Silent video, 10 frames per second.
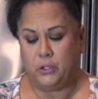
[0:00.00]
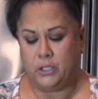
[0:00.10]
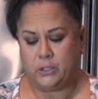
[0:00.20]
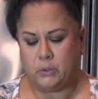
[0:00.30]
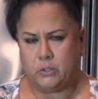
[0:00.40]
Look
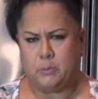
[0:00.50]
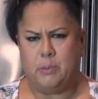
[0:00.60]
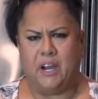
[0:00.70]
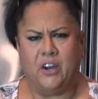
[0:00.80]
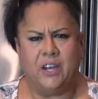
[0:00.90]
at those
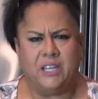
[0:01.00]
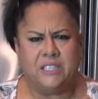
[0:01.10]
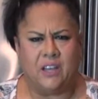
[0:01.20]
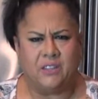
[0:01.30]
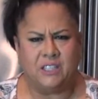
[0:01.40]

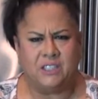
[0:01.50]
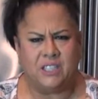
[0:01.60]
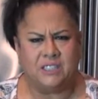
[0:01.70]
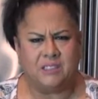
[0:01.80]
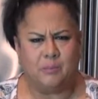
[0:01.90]
berries, how they
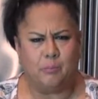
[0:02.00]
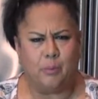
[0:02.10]
just